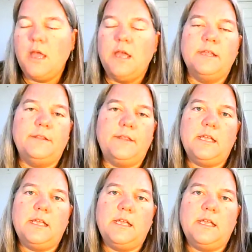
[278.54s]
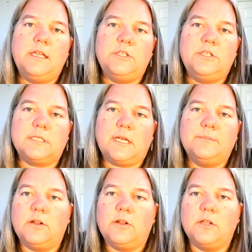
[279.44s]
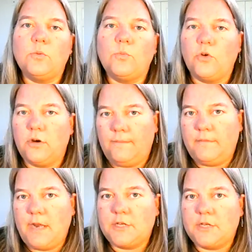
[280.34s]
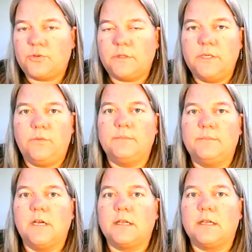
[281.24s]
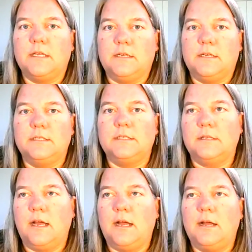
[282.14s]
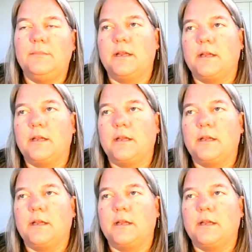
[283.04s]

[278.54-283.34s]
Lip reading: then it just comes out a little more naturally when I'm talking, because I'm like,